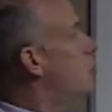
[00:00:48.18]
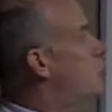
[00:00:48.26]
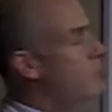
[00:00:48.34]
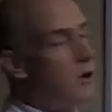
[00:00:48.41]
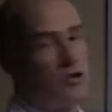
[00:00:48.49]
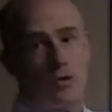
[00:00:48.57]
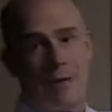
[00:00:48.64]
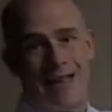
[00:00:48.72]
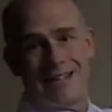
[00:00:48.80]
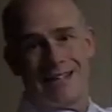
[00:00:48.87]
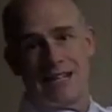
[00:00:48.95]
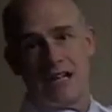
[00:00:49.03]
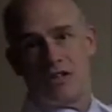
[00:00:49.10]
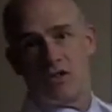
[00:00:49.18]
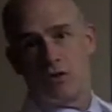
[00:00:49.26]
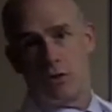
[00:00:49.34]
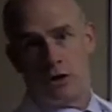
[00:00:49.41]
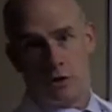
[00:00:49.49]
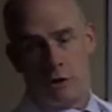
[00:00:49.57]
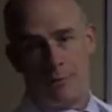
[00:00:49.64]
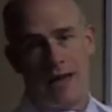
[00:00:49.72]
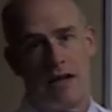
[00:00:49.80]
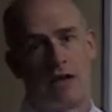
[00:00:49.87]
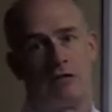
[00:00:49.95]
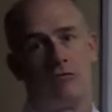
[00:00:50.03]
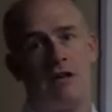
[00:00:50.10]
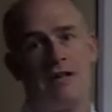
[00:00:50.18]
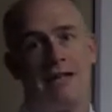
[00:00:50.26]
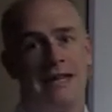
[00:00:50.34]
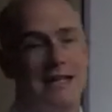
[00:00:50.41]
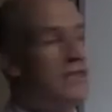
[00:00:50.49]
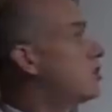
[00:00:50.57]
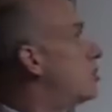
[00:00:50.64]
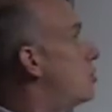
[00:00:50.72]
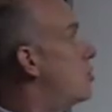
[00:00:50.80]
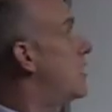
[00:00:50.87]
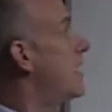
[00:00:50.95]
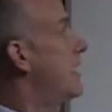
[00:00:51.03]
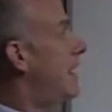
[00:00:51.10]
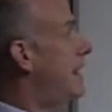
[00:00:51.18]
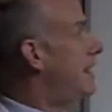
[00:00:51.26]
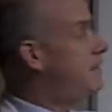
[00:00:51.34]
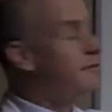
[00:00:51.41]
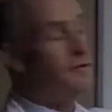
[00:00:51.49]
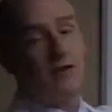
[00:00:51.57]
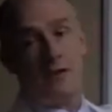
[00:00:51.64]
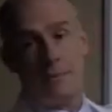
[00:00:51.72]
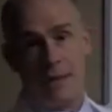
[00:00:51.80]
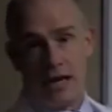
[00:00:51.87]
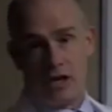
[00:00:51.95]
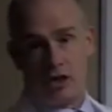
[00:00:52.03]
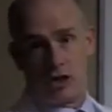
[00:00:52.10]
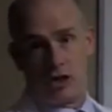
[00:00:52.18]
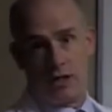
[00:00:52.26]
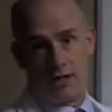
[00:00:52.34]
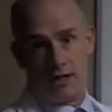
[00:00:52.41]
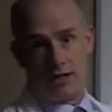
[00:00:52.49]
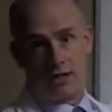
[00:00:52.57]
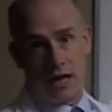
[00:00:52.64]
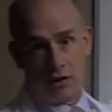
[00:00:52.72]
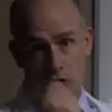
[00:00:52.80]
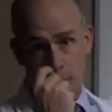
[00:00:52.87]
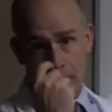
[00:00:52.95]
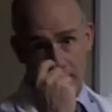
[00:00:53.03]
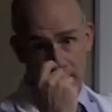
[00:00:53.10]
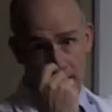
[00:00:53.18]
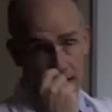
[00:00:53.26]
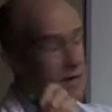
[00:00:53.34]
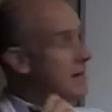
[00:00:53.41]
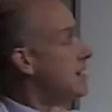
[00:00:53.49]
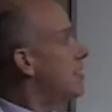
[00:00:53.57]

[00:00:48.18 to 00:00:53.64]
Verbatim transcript: Too much omega-6, too little omega-3 leads to inflammation inside your body.